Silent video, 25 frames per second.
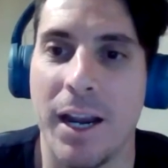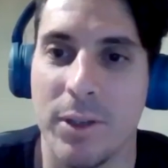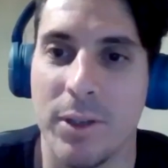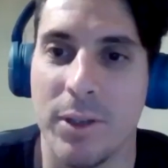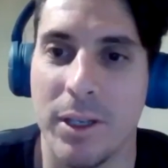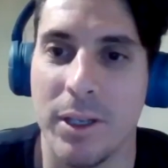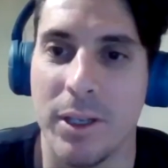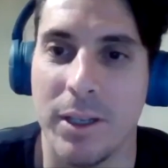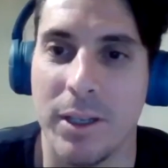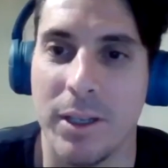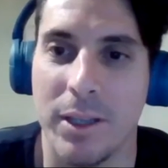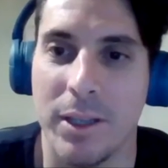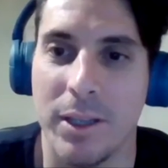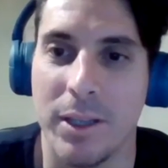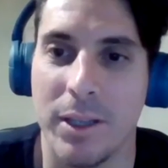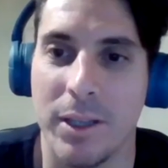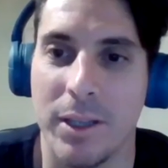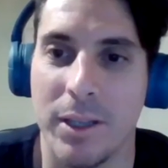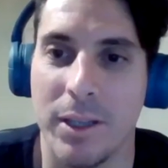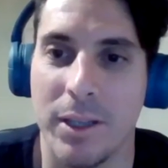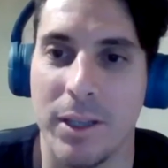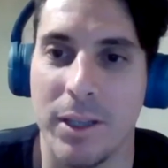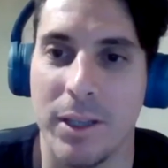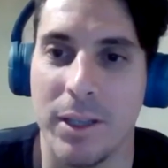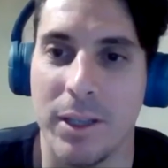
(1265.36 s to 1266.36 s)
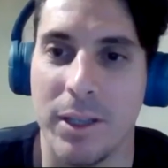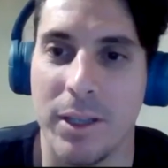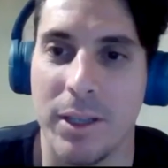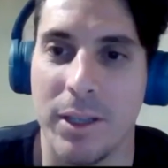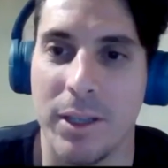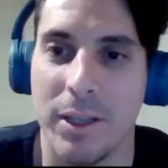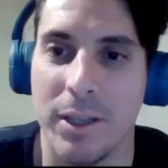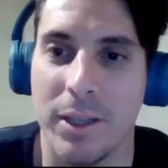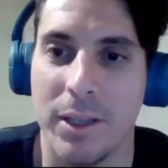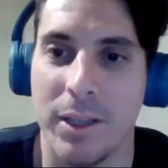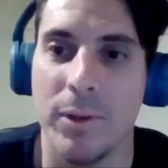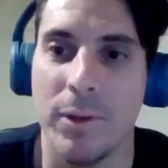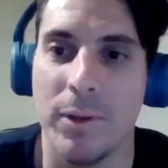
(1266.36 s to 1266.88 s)
they do the
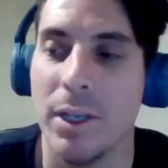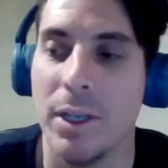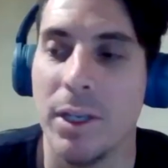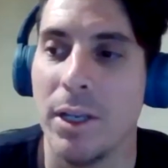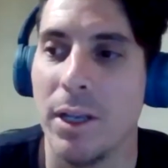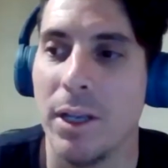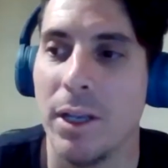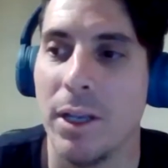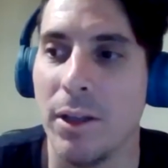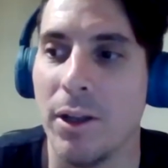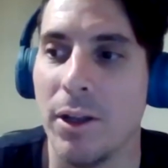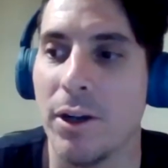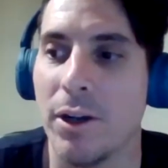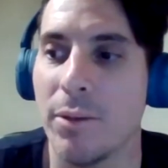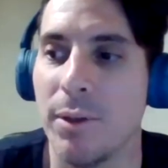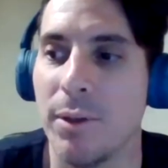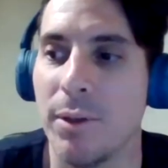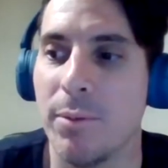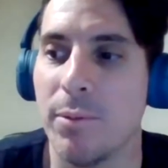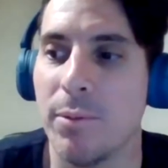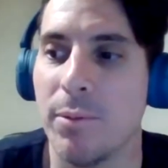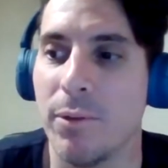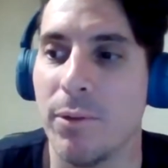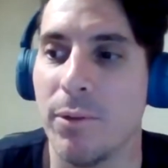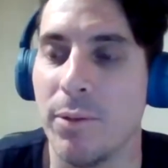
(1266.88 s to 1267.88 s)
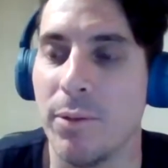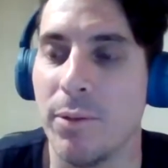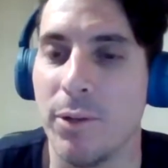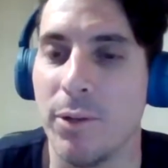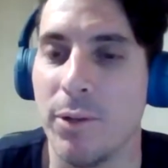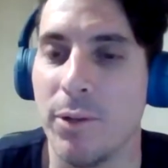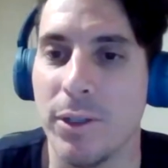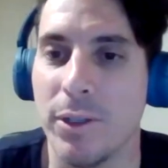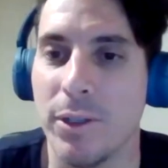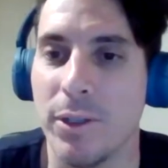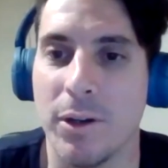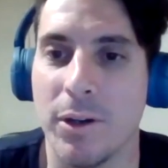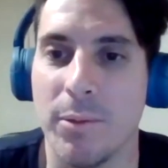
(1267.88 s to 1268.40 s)
problem. A lot of people, they want to
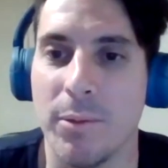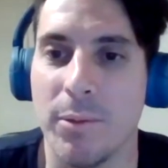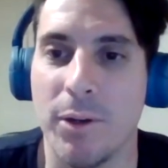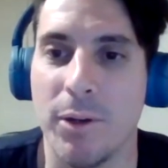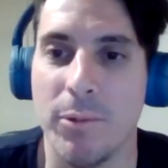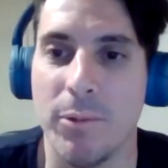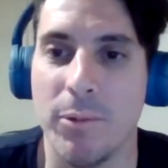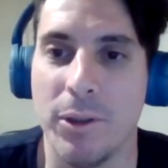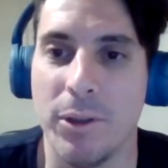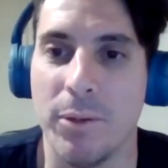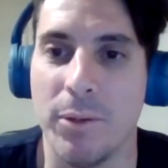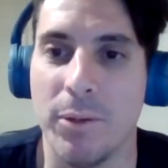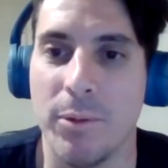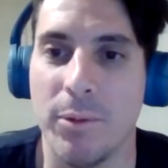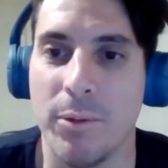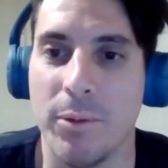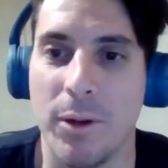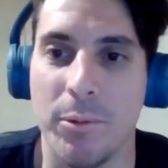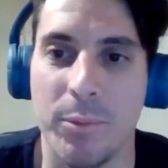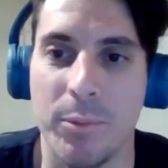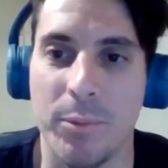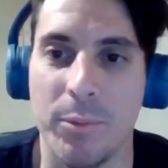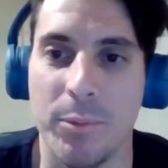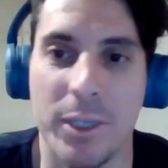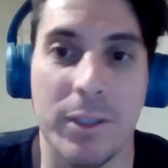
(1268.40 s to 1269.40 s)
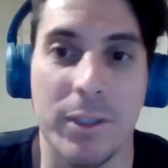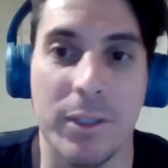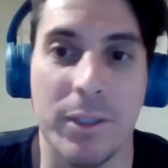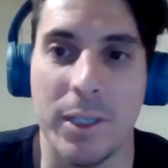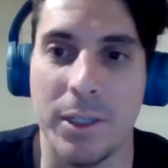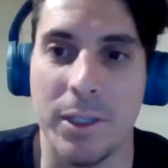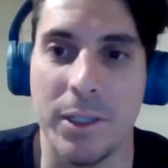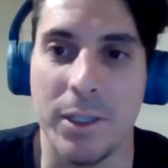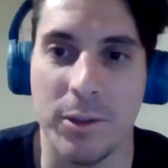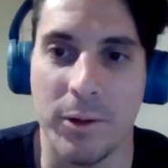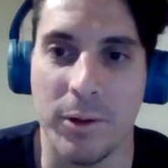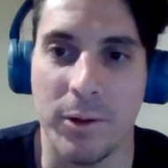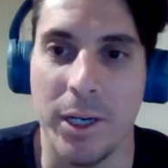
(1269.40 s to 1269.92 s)
talk about what their problem is.
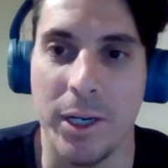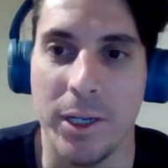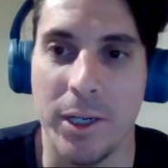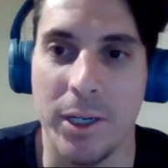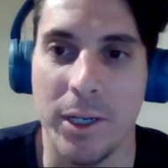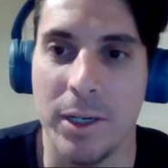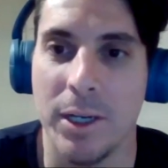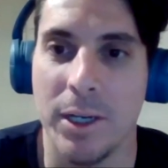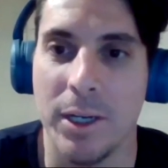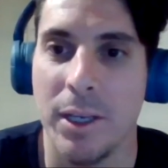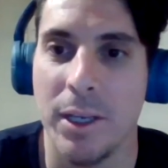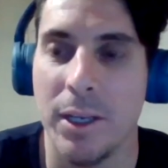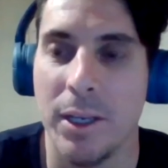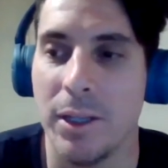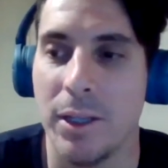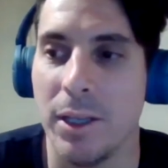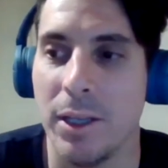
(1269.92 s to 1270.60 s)
That's great. The